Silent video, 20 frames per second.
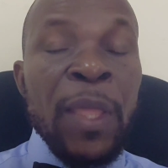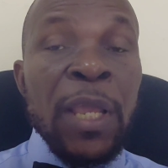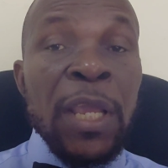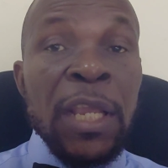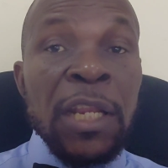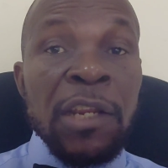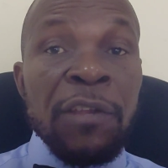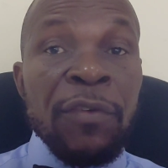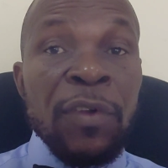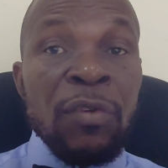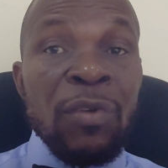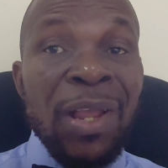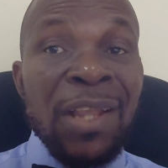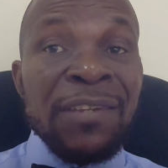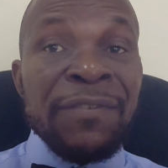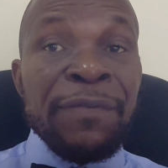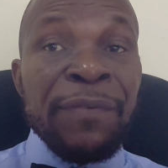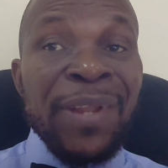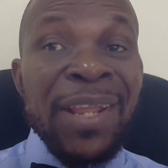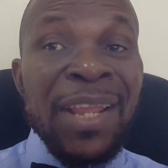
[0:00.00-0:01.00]

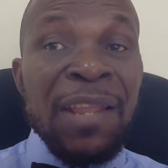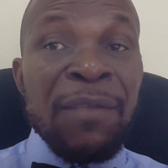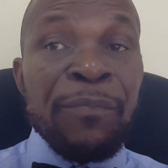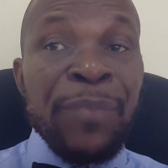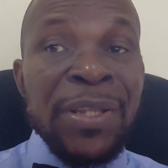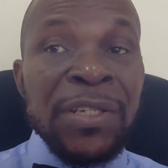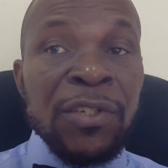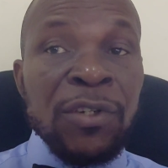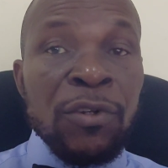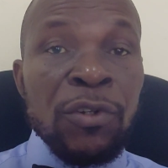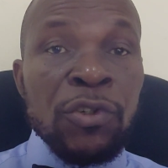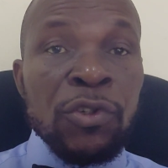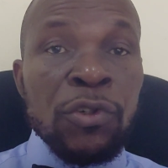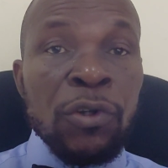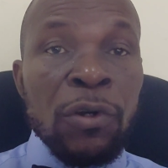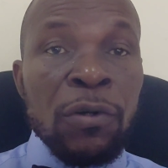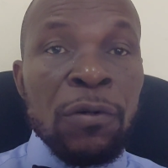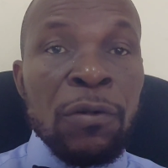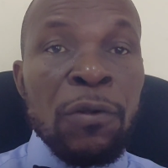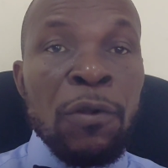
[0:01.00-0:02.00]
Individuals fleeing
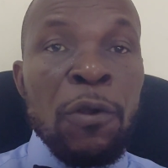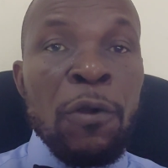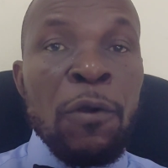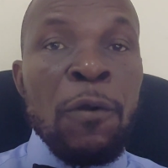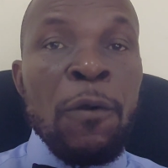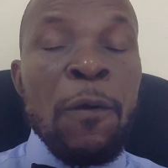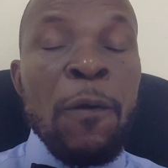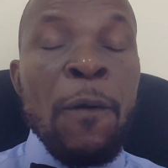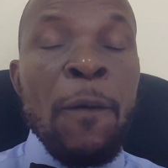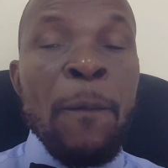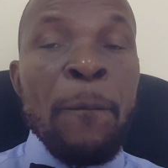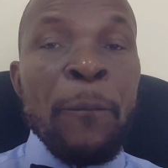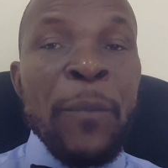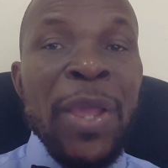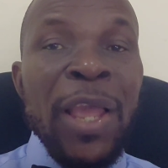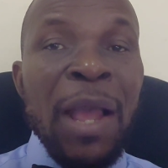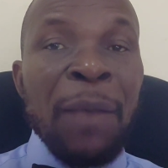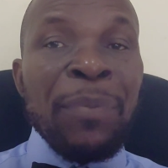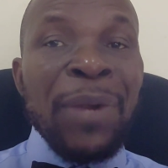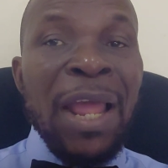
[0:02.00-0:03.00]
persecution may
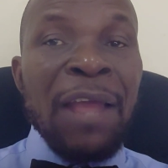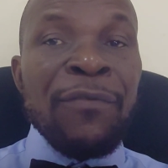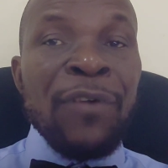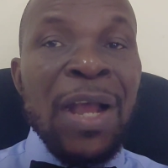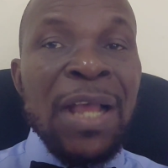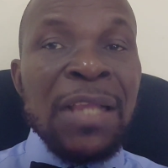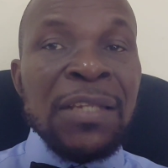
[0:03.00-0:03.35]
apply for